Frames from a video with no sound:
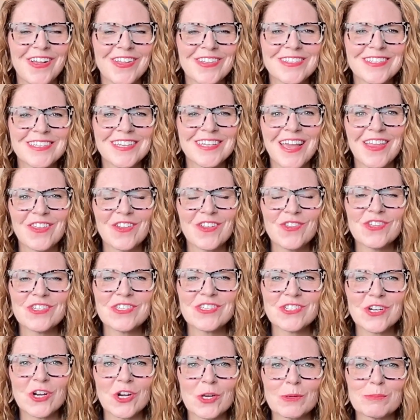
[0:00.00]
Altogether, the
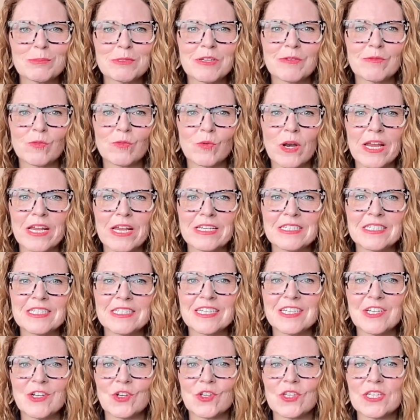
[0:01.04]
startups have
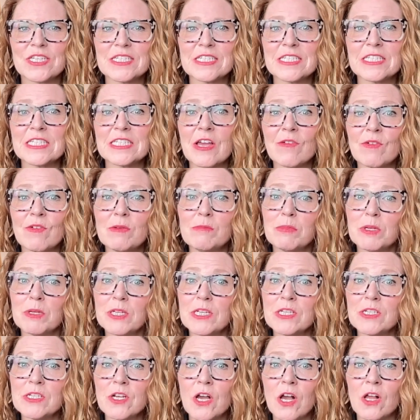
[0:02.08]
raised nearly seven
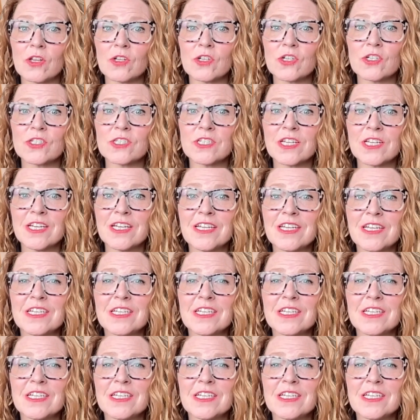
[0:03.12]
billion dollars